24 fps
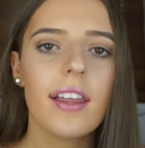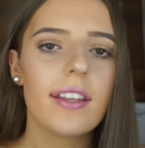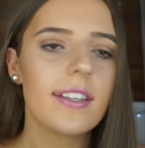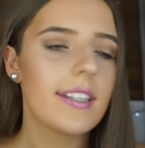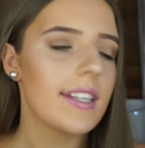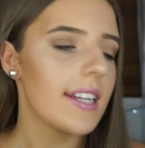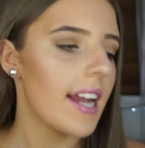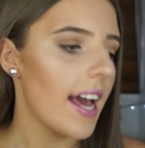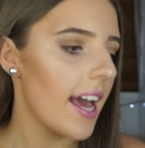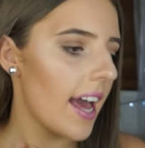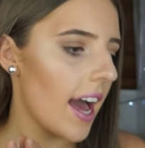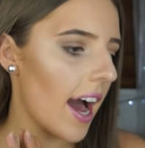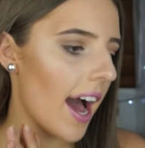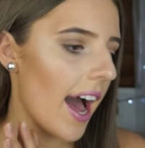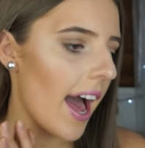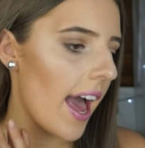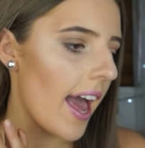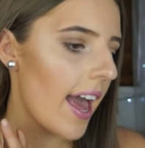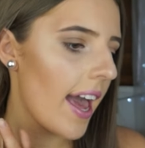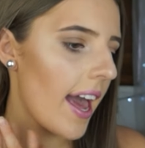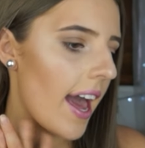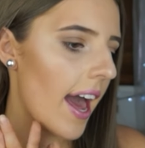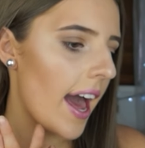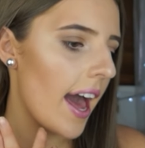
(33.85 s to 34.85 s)
Today
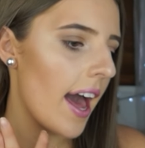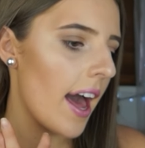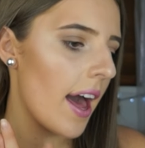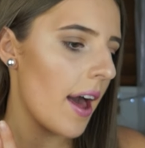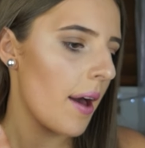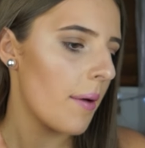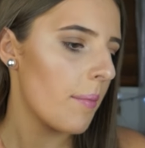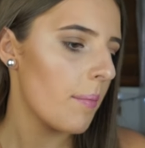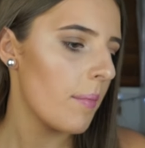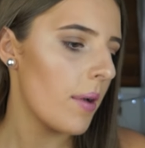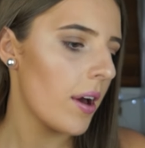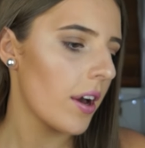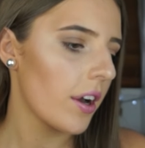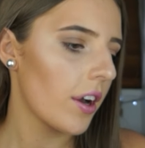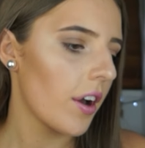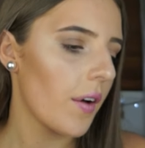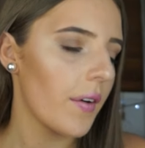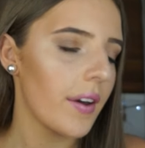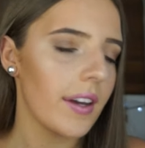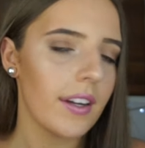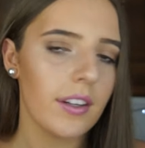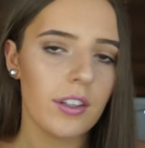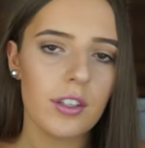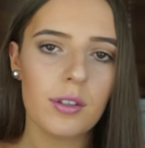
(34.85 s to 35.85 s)
I am
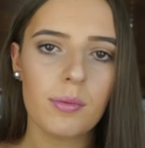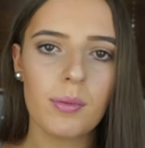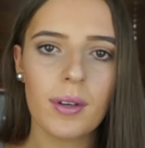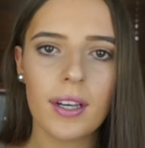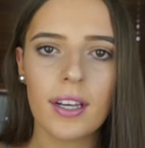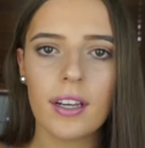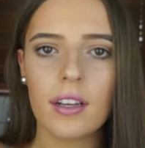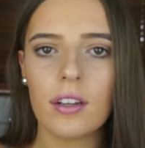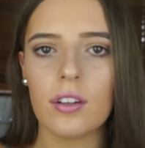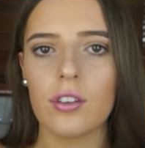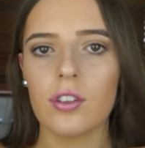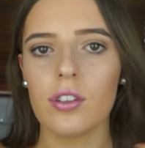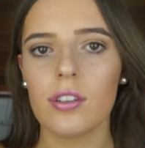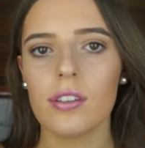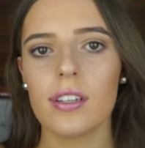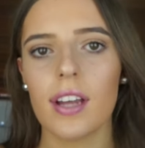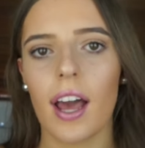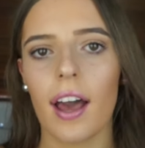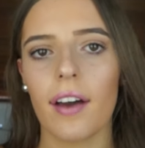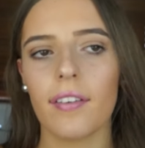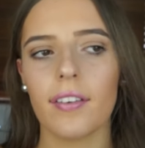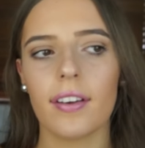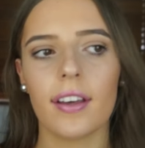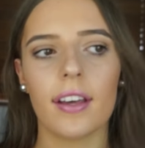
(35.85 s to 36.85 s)
going to be just
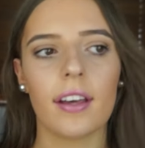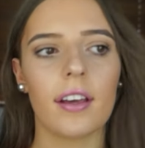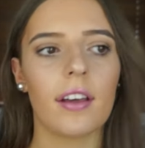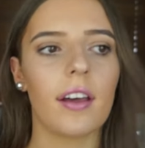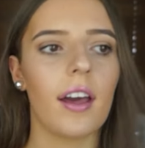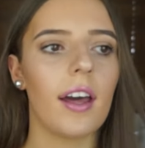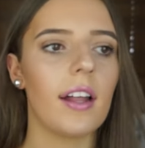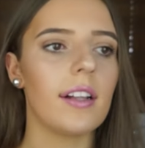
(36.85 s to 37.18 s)
having